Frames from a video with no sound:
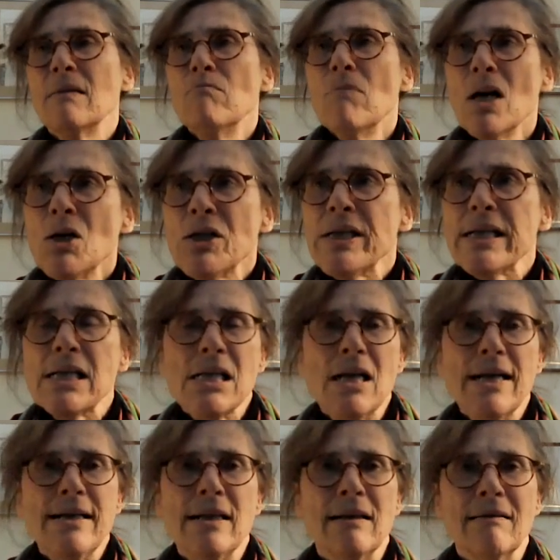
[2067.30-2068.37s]
the most
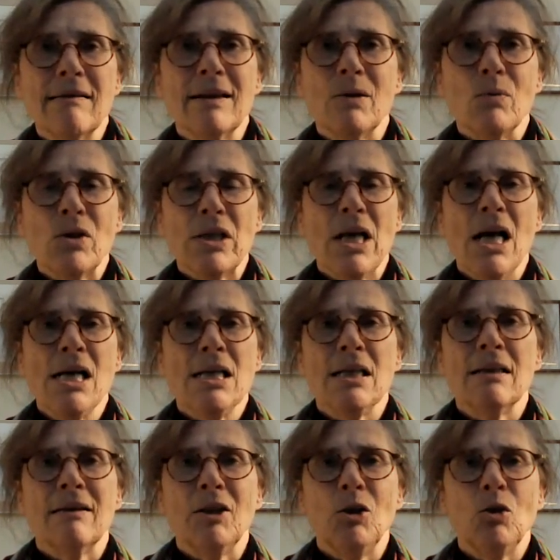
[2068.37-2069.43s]
exciting thing was the
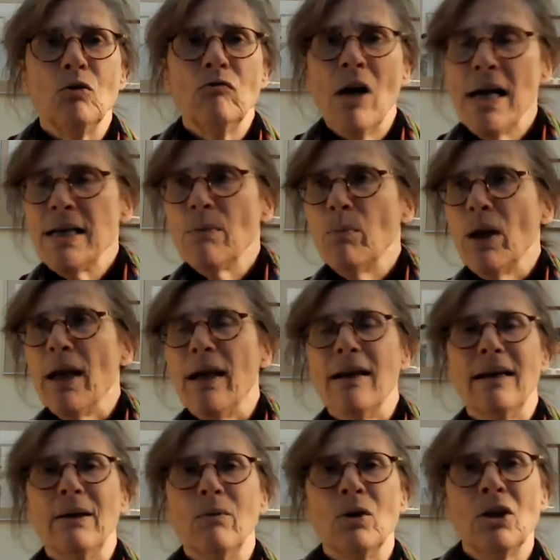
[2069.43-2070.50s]
idea that you could write a
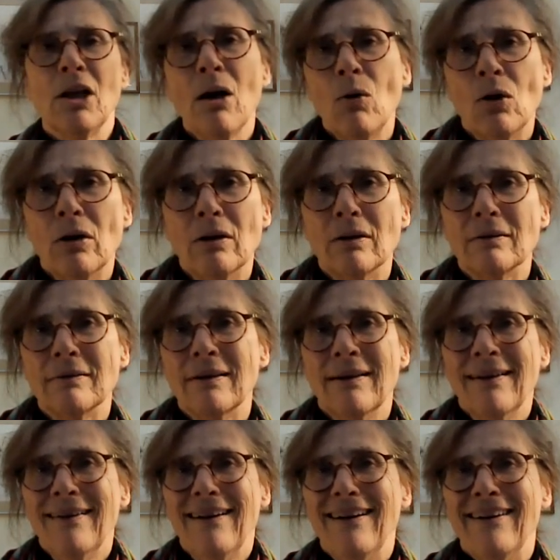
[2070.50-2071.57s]
play and it would go on,
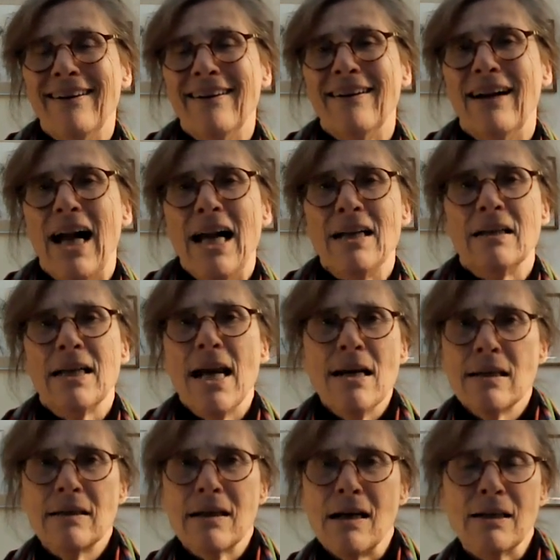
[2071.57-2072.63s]
and
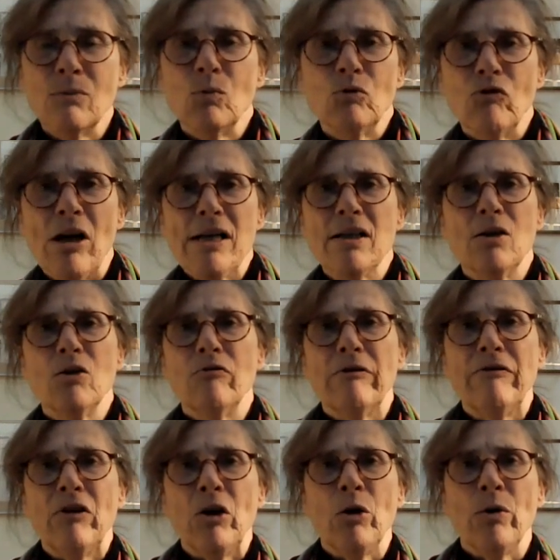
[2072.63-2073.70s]
Kenneth Tynan would write a good
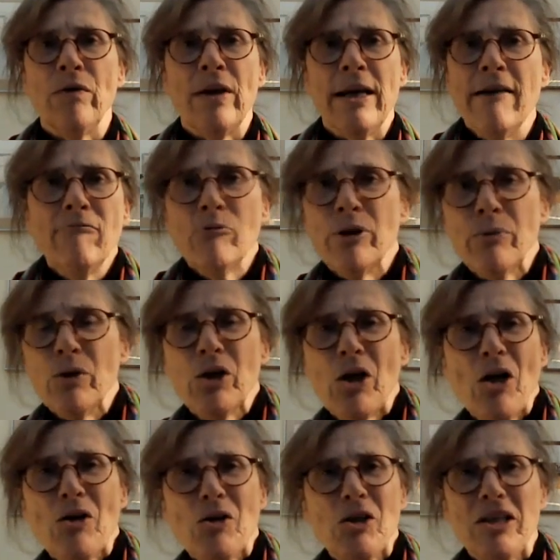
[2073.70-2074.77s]
review and then everybody would
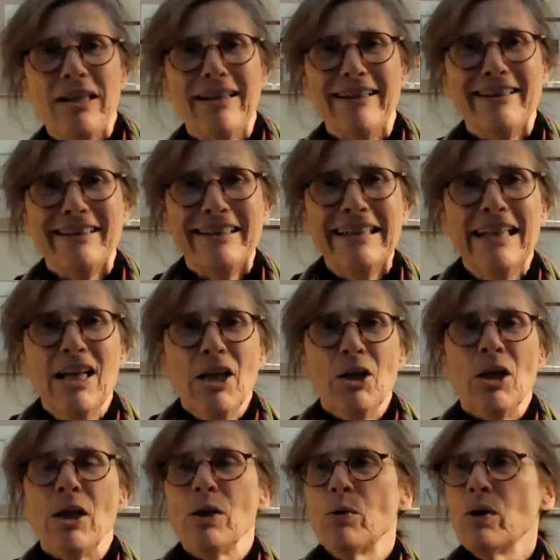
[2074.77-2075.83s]
go and see it. And,
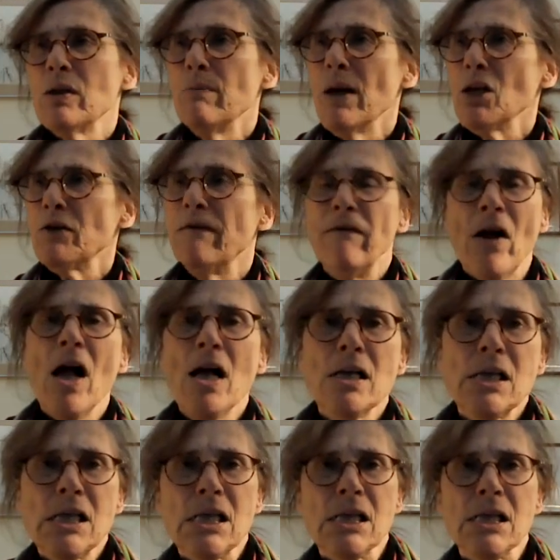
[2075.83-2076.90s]
you know, it was a much
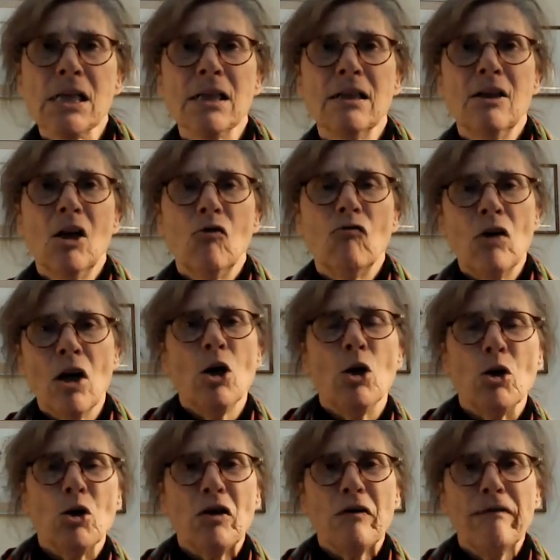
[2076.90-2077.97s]
faster
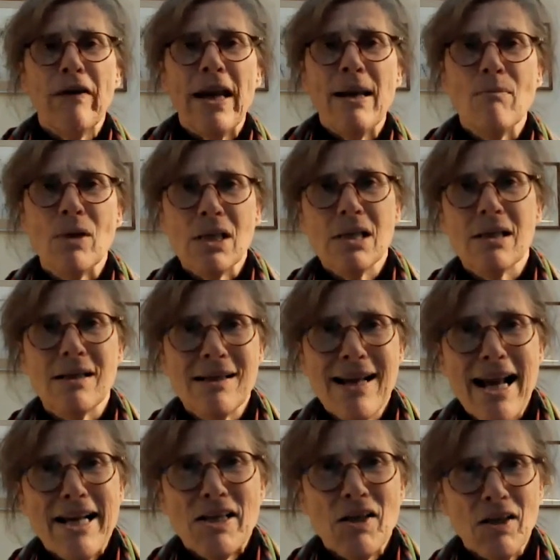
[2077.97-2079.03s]
road to fame and
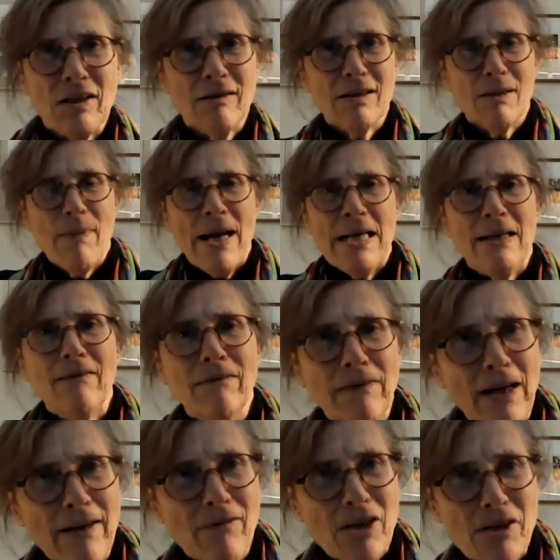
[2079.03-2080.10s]
success than spending
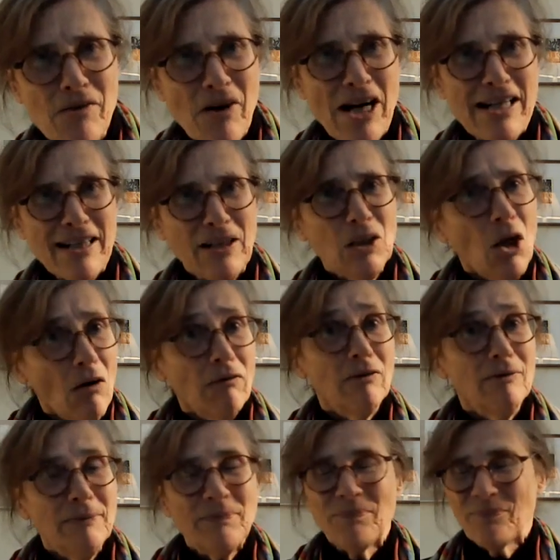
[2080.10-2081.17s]
5 years writing a
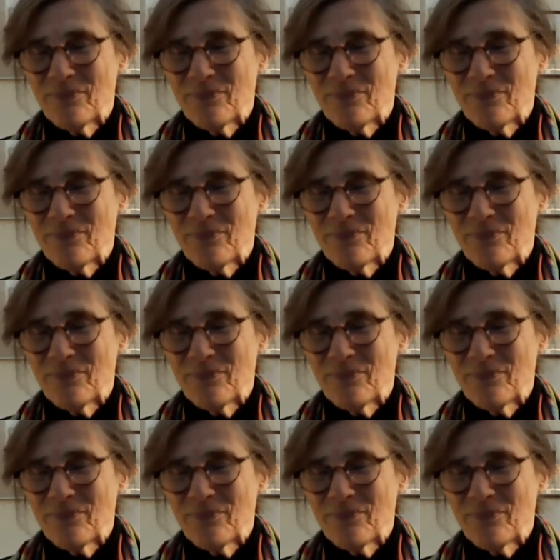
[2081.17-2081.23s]
novel.